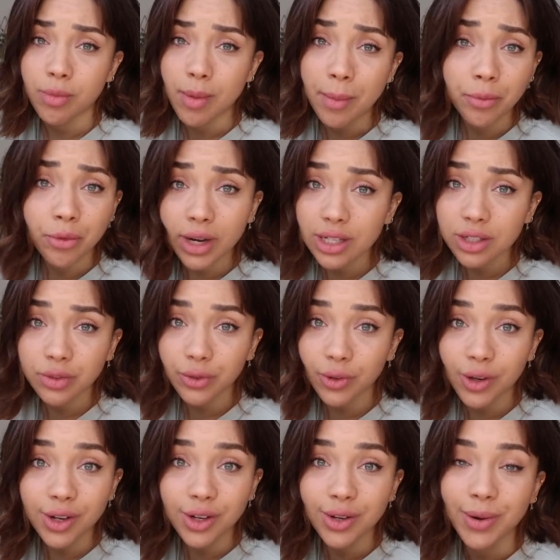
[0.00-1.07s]
remembering to
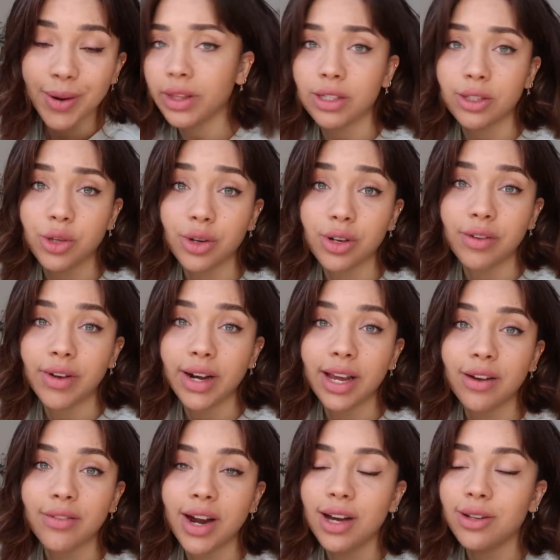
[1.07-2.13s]
vlog with a toddler
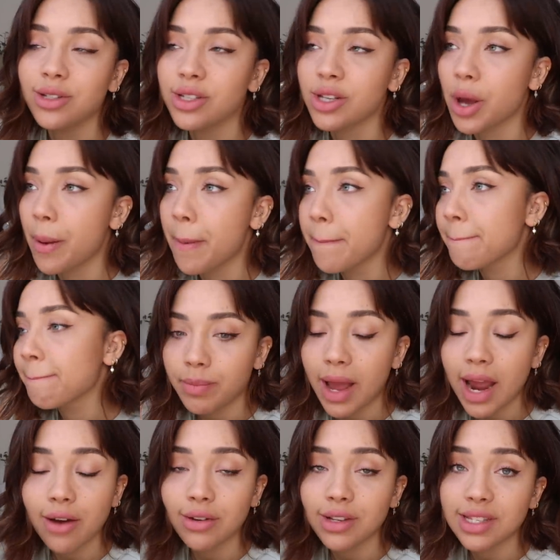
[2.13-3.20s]
running around. So,
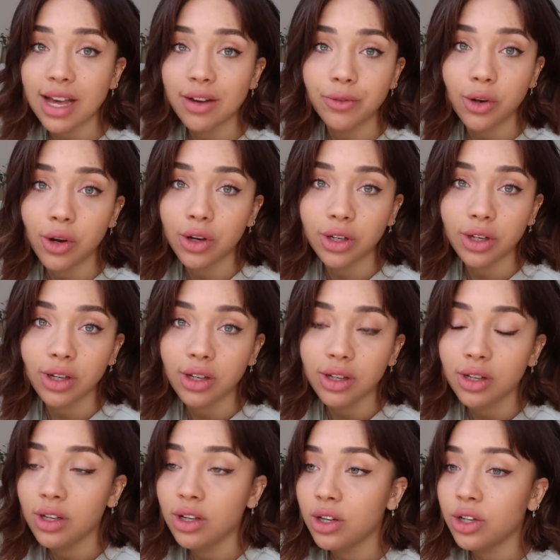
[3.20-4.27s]
parents that vlog,
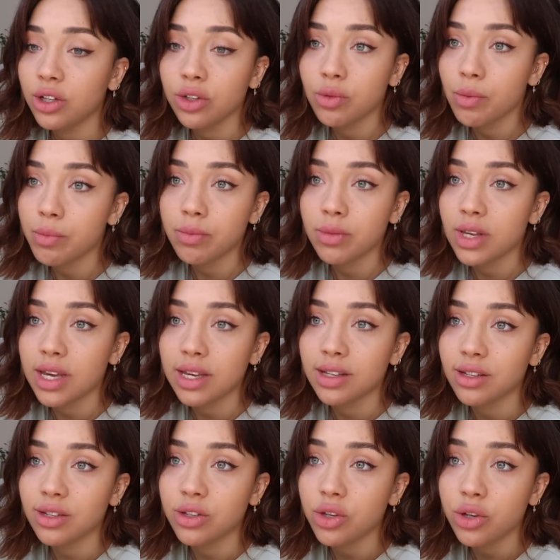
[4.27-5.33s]

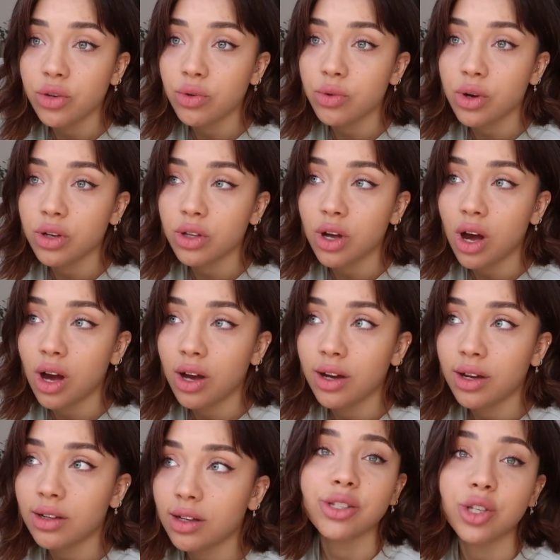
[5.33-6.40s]
you
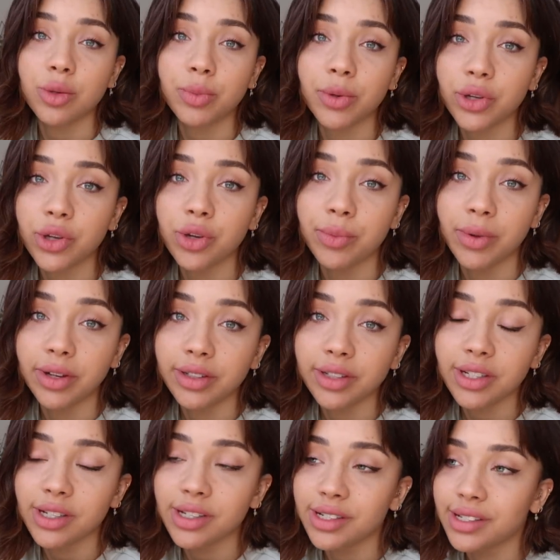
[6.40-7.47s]
are superhuman,
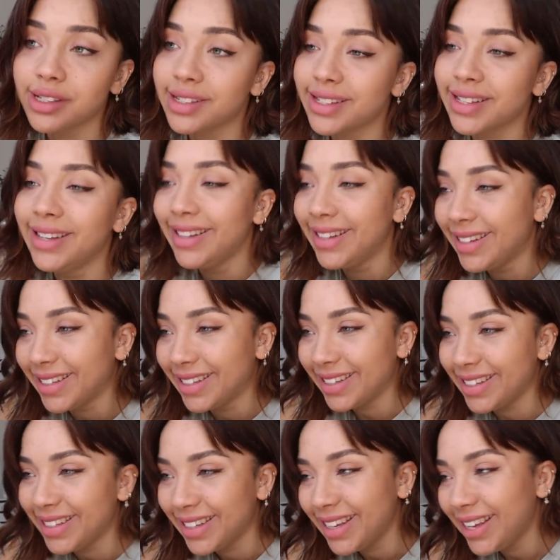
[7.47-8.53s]
because,
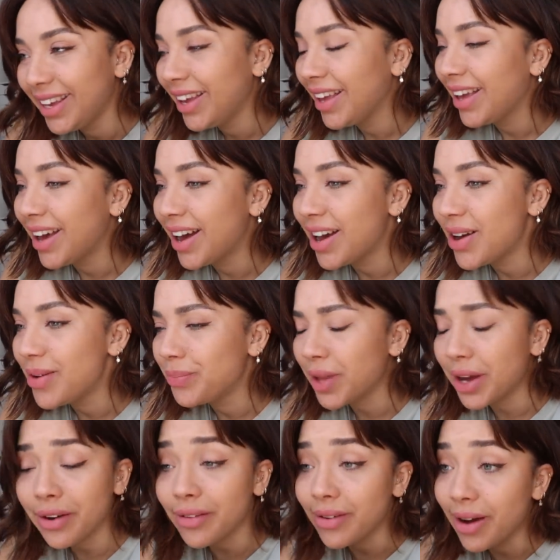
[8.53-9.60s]
I
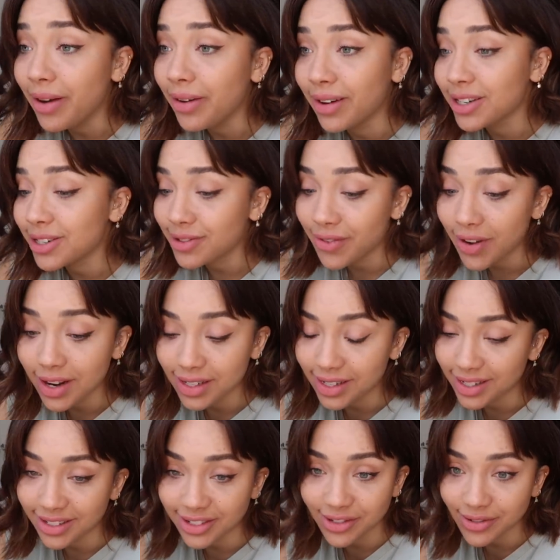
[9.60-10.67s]
don't know, I just find
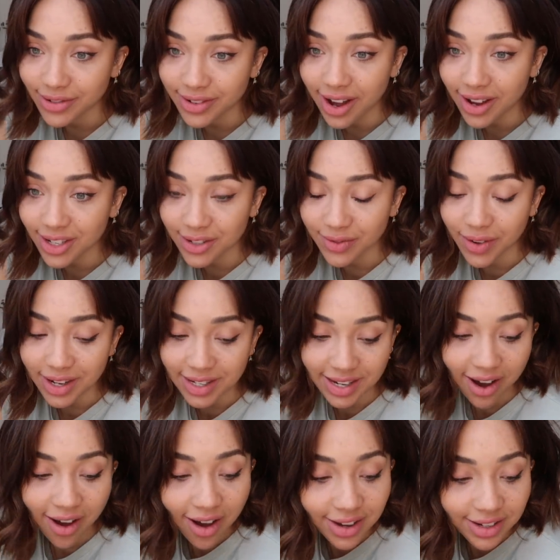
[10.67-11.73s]
it
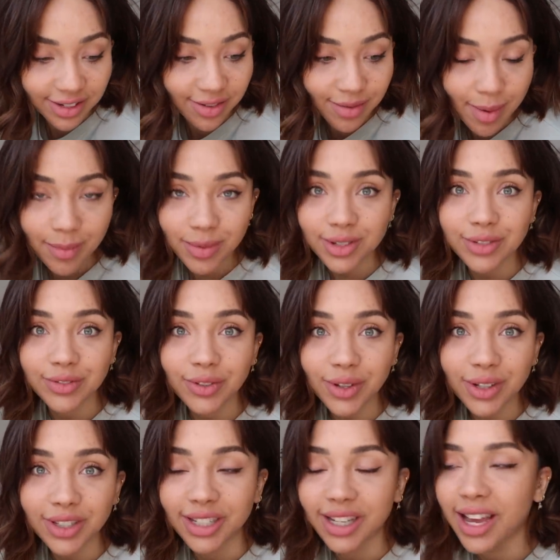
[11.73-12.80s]
hard to remember to
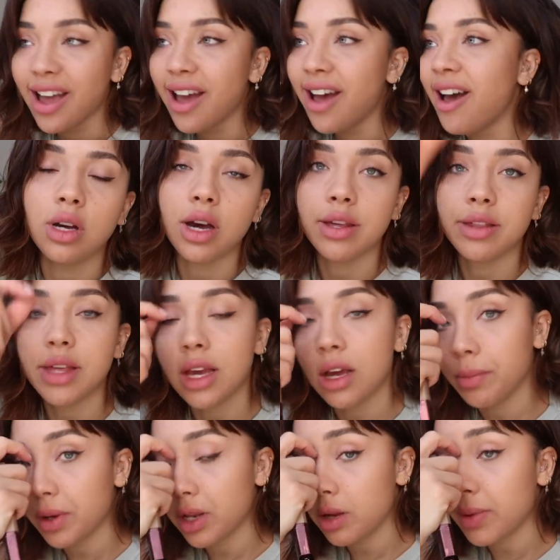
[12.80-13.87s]
vlog. I think
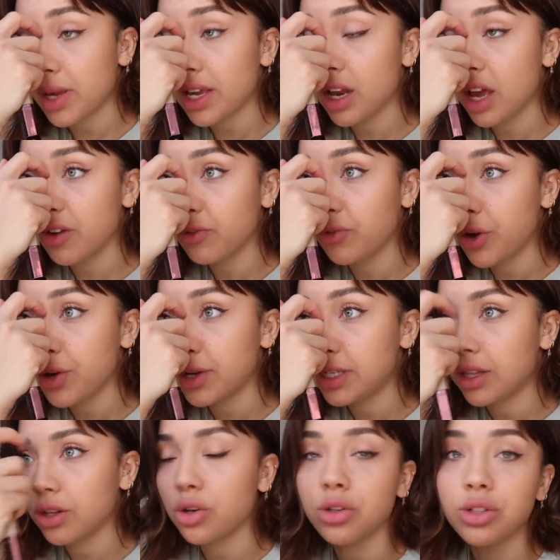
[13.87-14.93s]
I'm going to be, like,
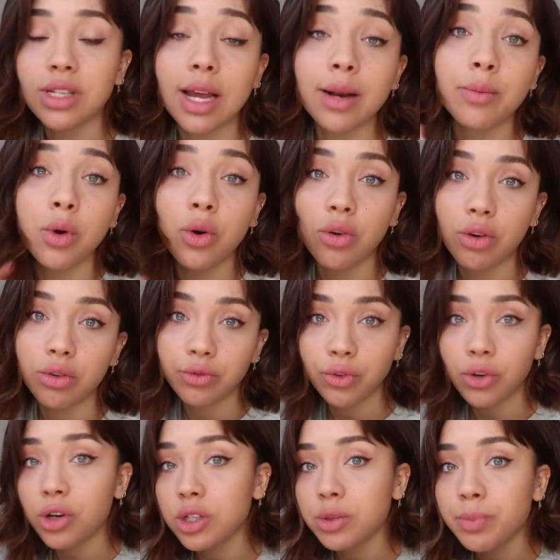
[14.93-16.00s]
focusing the content more on
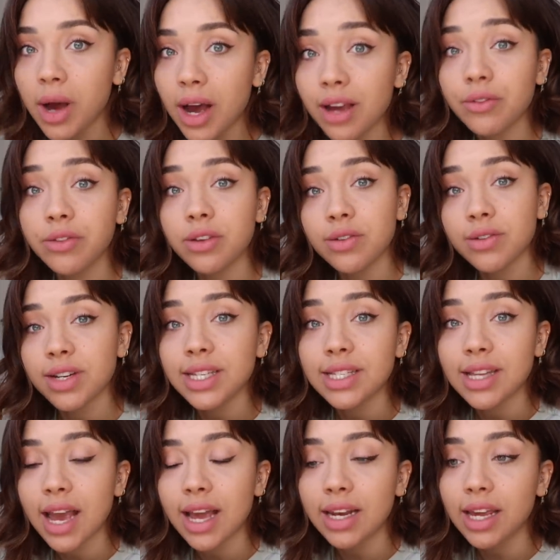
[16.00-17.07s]
vlogs, but if there
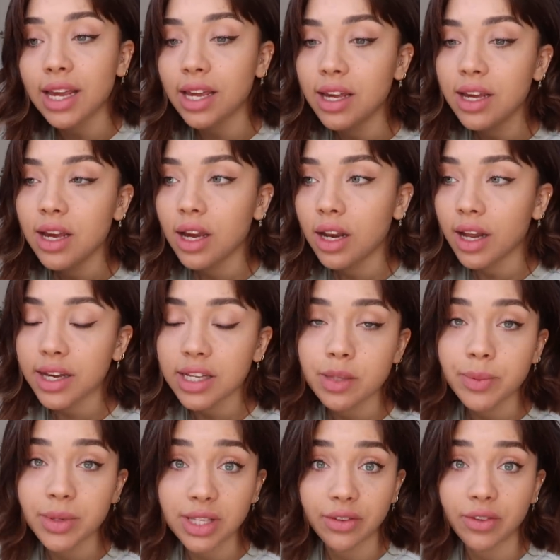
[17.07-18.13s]
is any, like,
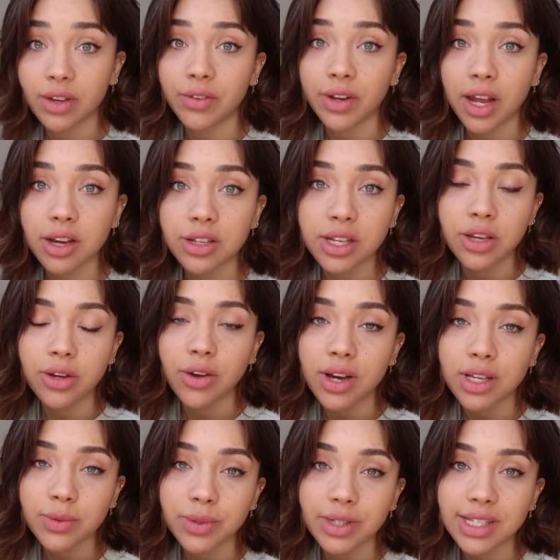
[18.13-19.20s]
specific videos that you
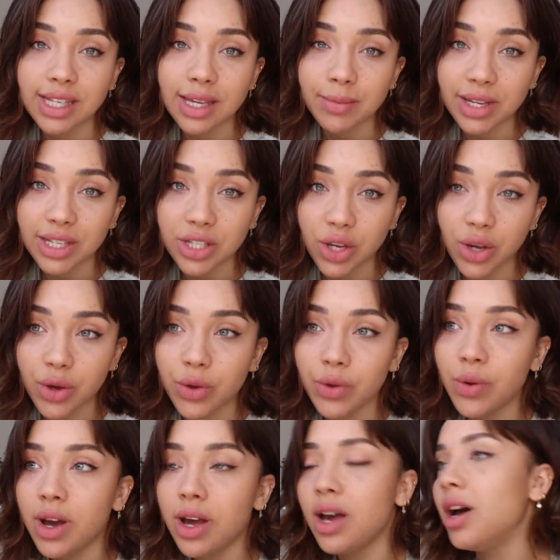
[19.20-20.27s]
guys want to see me
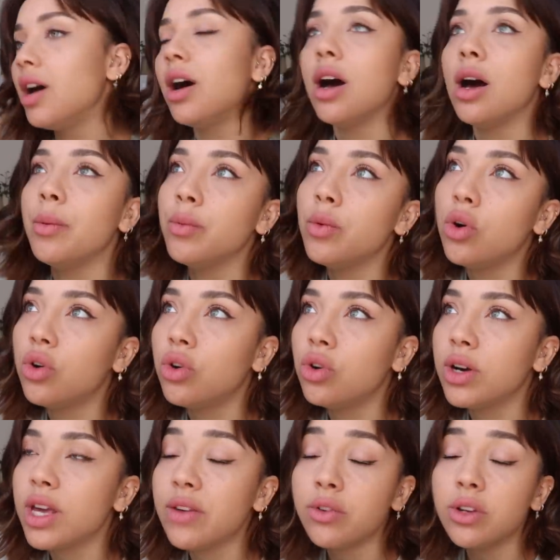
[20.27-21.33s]
do,
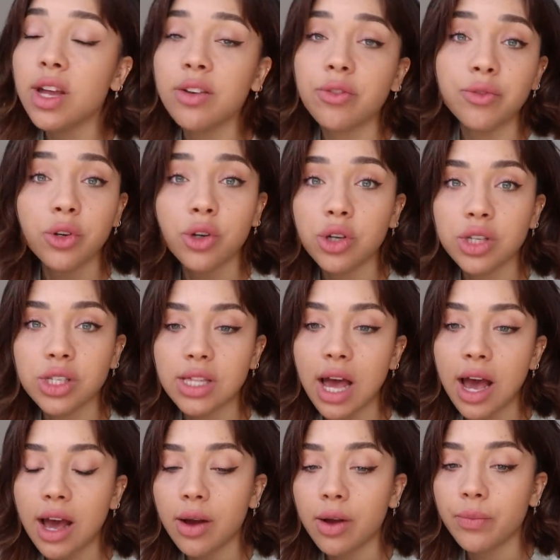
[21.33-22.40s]
or even, like, vlogs
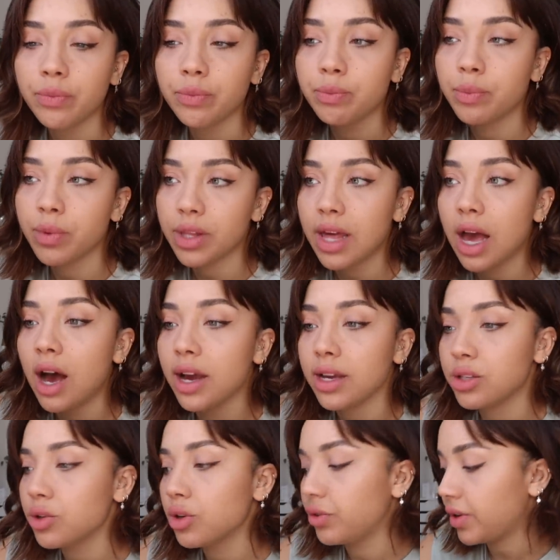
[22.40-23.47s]
that, but that I
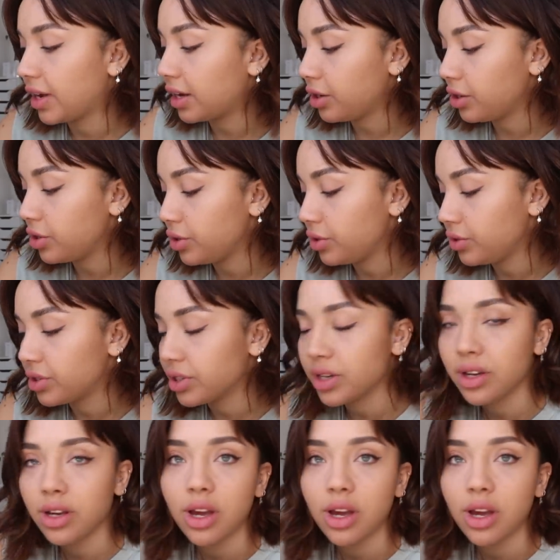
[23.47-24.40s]
sort of include,